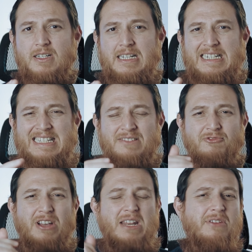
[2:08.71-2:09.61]
It is
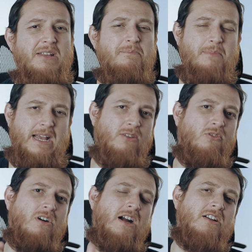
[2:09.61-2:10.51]
very mellow
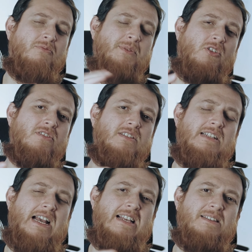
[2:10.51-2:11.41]
kind of because it
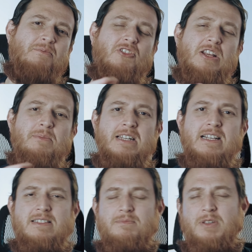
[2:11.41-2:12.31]
has some
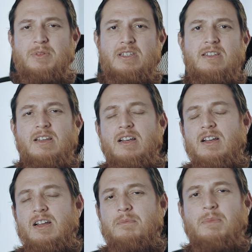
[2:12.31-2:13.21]
creaminess, maybe
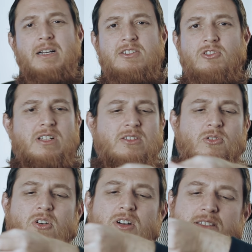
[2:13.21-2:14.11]
musk or other
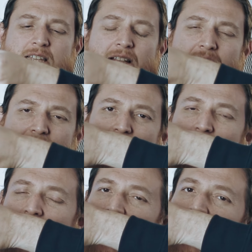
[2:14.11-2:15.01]
oils have added
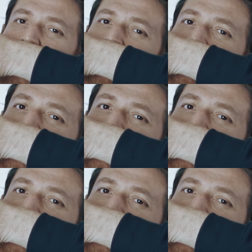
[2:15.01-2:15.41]
over here.